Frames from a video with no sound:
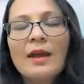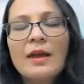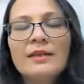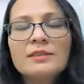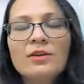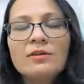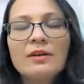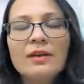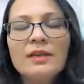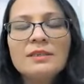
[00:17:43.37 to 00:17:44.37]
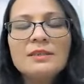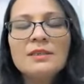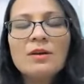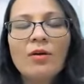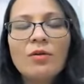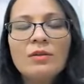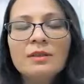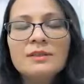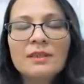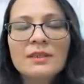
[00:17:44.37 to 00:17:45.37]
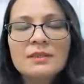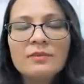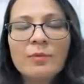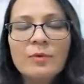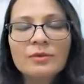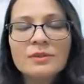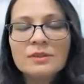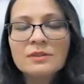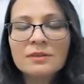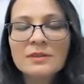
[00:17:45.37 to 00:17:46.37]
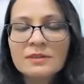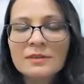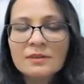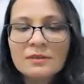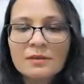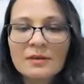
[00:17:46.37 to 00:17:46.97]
And as you're releasing all these negative emotions,